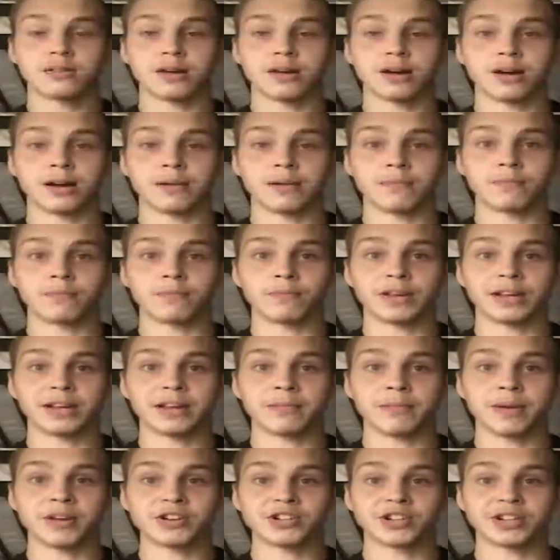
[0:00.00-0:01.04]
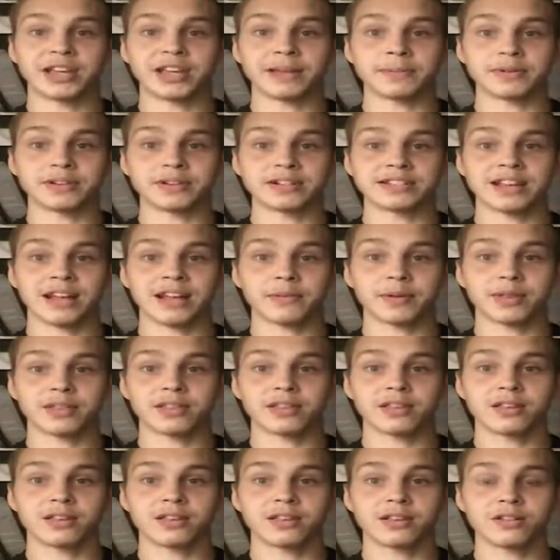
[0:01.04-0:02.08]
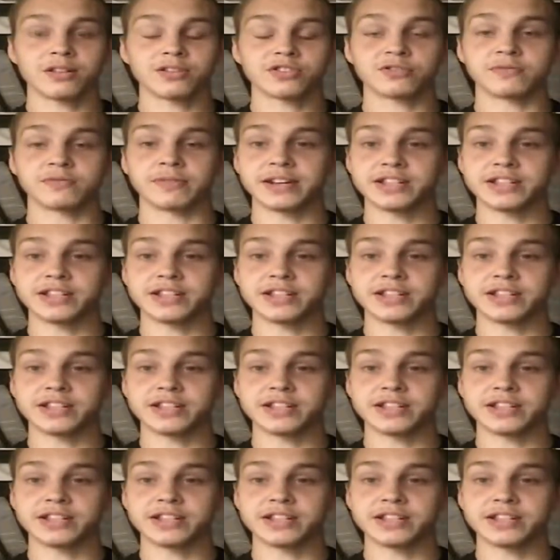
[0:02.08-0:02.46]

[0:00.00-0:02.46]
He didn't mention keeping the Sabbath. So